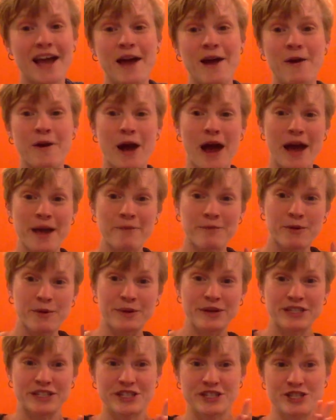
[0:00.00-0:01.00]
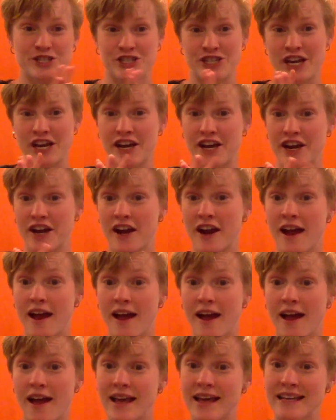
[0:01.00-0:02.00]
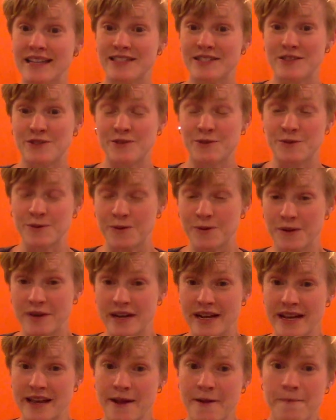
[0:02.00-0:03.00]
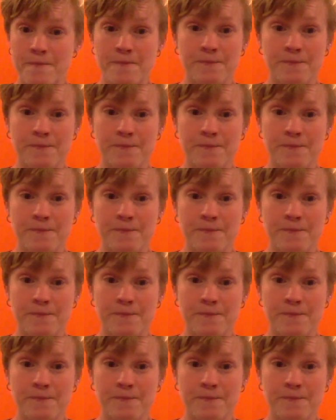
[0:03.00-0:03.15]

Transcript: And I'm going to share his story,